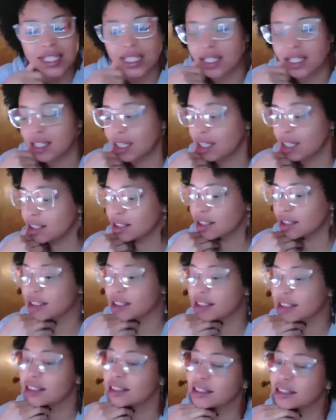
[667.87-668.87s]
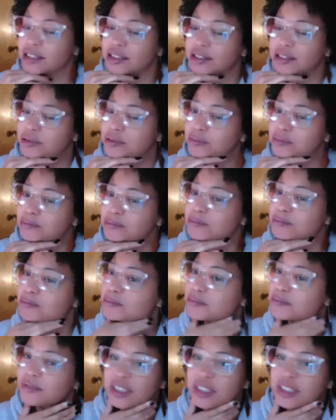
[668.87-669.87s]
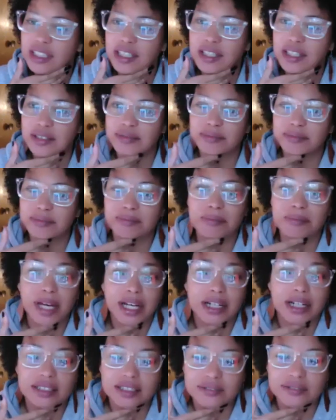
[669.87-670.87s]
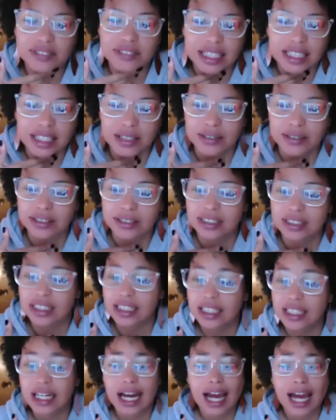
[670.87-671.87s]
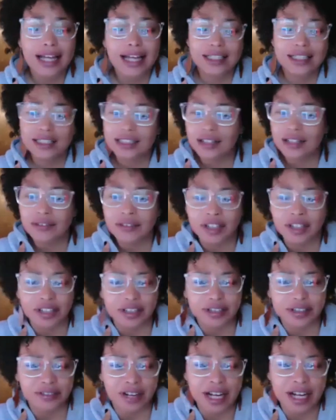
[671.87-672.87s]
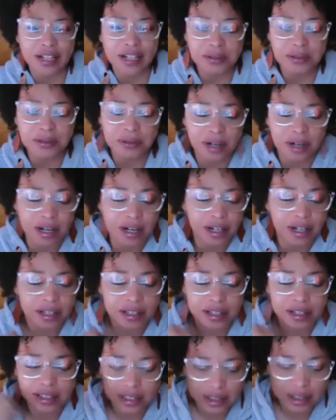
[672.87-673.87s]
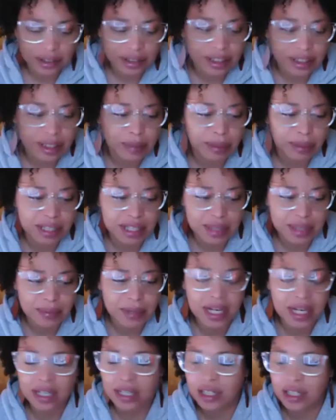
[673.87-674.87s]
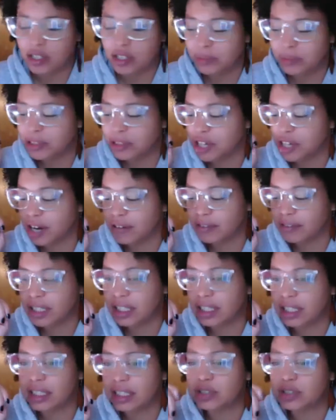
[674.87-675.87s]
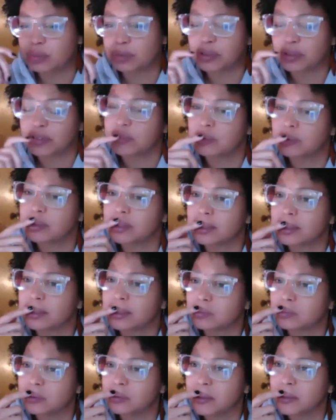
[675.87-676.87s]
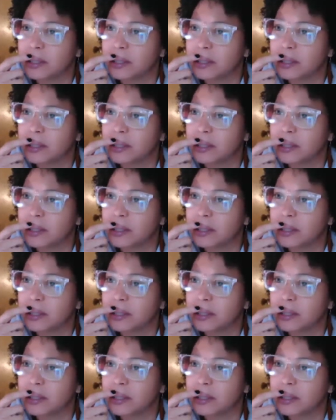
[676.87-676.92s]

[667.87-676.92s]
to doctors to, mayors of towns and to governors, right, who are literally participating in human trafficking to prove a political.